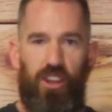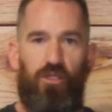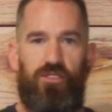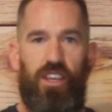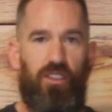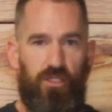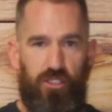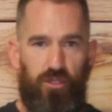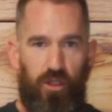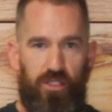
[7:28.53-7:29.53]
single
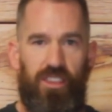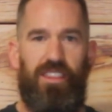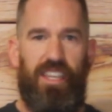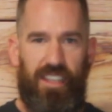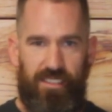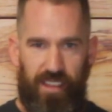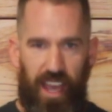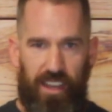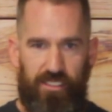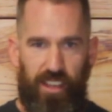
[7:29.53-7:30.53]
strokes in the
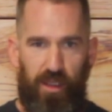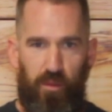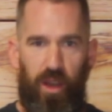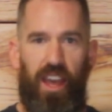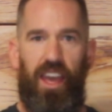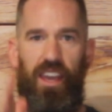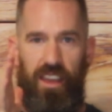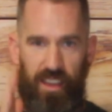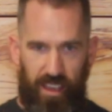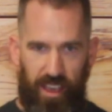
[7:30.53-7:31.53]
exact same way
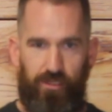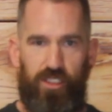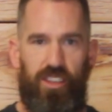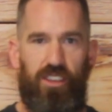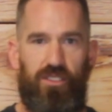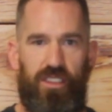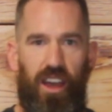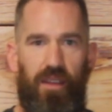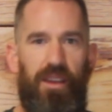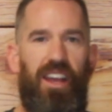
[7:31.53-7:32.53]
every single
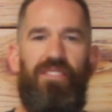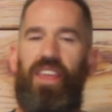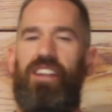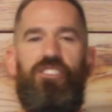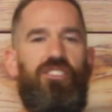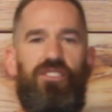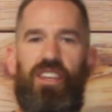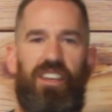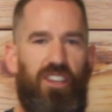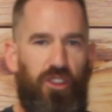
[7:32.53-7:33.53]
time. That just
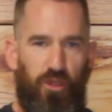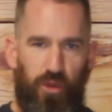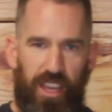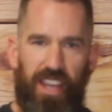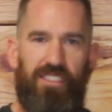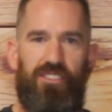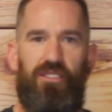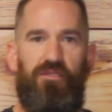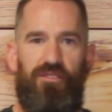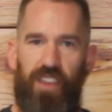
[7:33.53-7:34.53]
creates
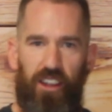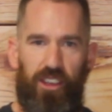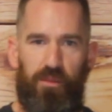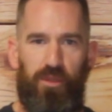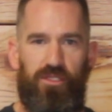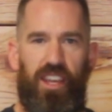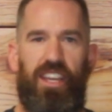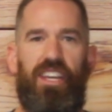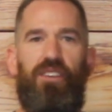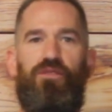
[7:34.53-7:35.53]
variables.
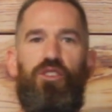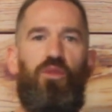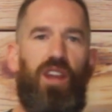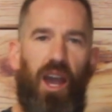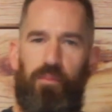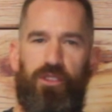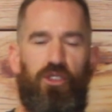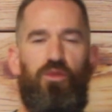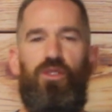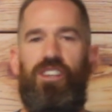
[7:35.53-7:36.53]
That gives you an
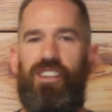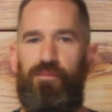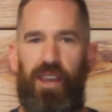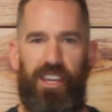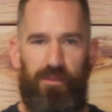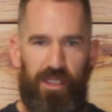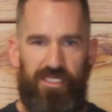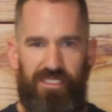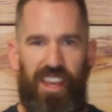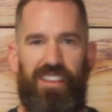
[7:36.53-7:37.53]
opportunity to make a
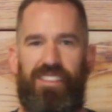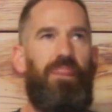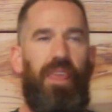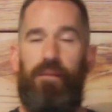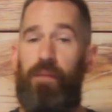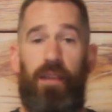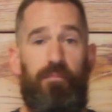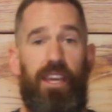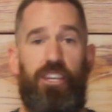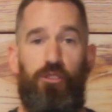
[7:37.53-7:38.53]
mistake. That might
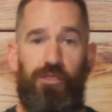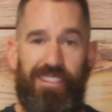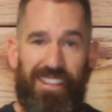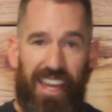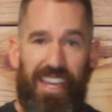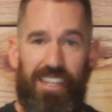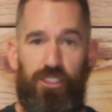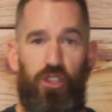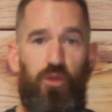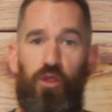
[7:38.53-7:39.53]
make you late
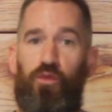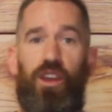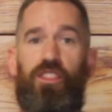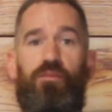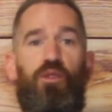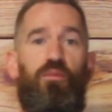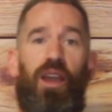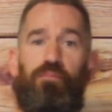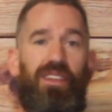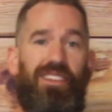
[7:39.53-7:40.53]
to a rhythm. You
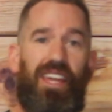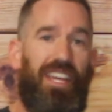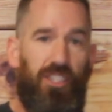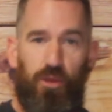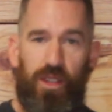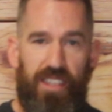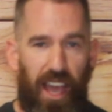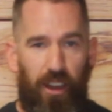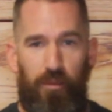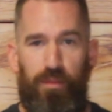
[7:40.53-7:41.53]
might be late to a
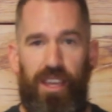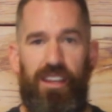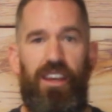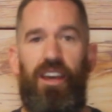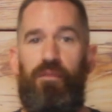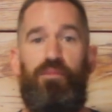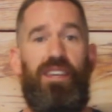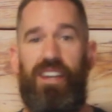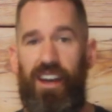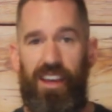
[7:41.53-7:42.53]
downbeat
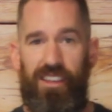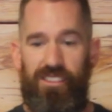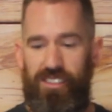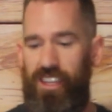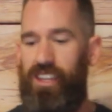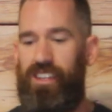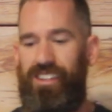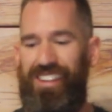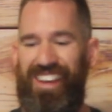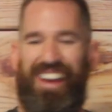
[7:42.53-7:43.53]
because,
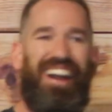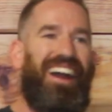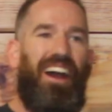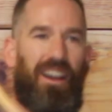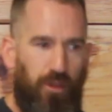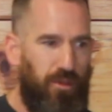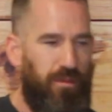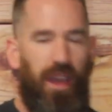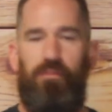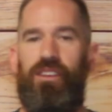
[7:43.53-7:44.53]

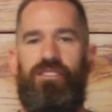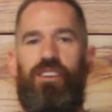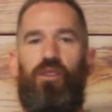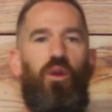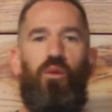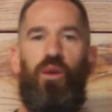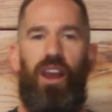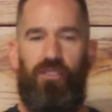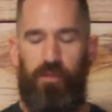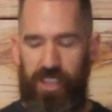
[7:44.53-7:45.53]
I missed it, or
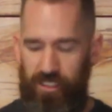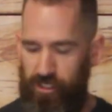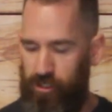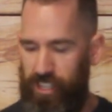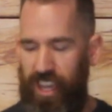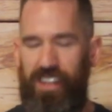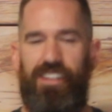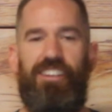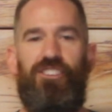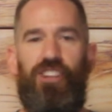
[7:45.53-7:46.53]
whatever, because your
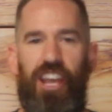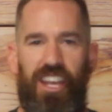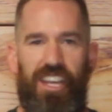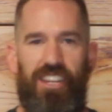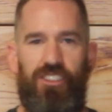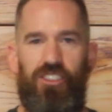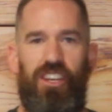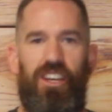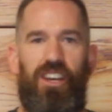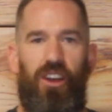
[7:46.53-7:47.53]
technique changed.
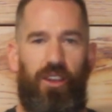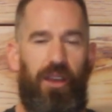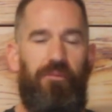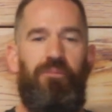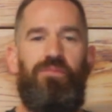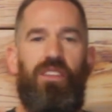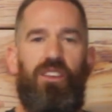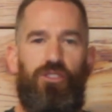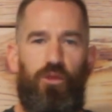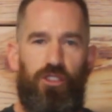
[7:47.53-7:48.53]
Okay?
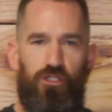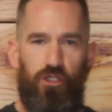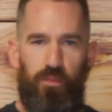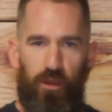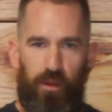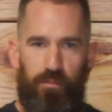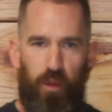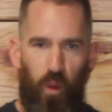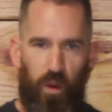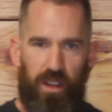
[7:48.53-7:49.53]
So it's super
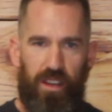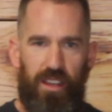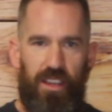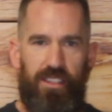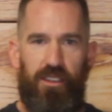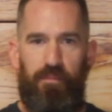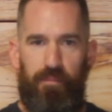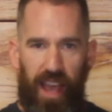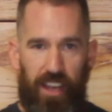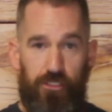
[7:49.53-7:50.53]
important to
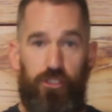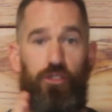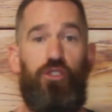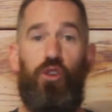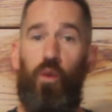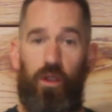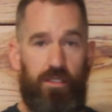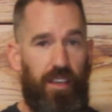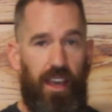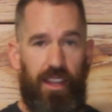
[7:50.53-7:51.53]
master your
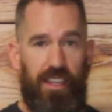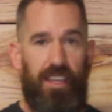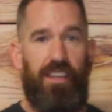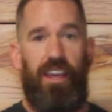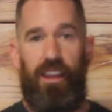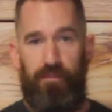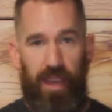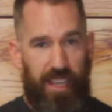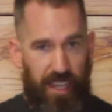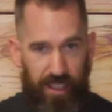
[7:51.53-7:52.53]
technique and
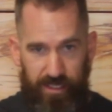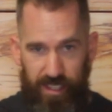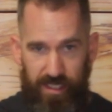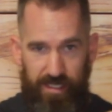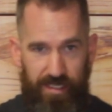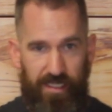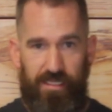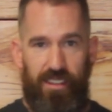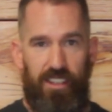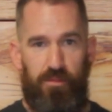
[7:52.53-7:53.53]
make it as
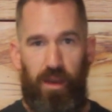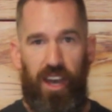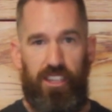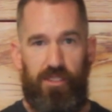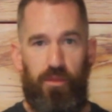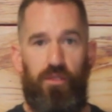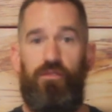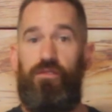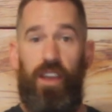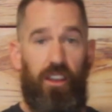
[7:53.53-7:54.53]
consistent as possible.
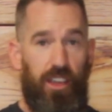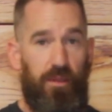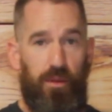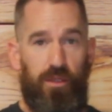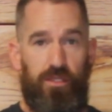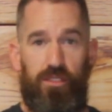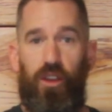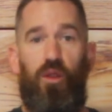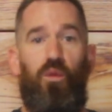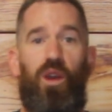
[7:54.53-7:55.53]
Variables
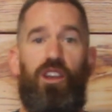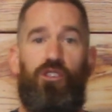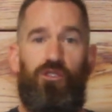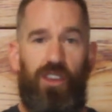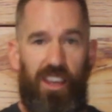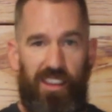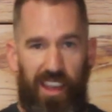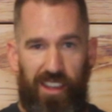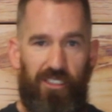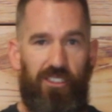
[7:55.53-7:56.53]
are what create
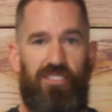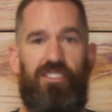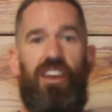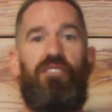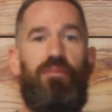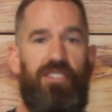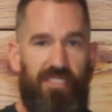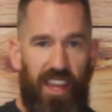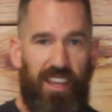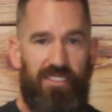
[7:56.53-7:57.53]
errors and
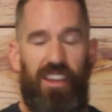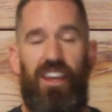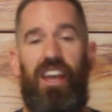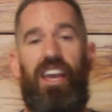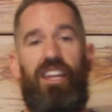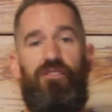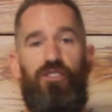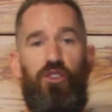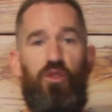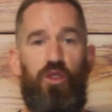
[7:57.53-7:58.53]
mistakes. And if
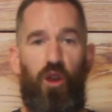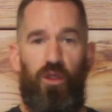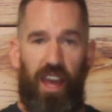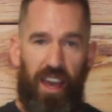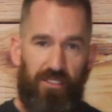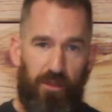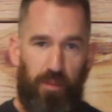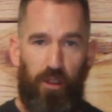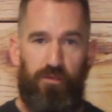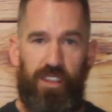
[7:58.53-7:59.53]
you don't have the
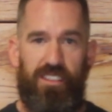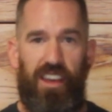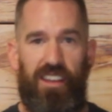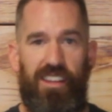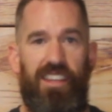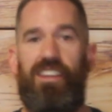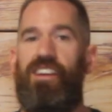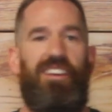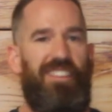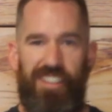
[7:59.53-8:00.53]
perfect technique,
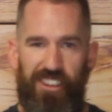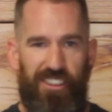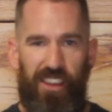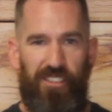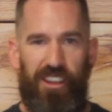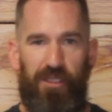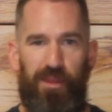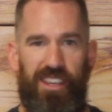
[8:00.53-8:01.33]
then you're never going to be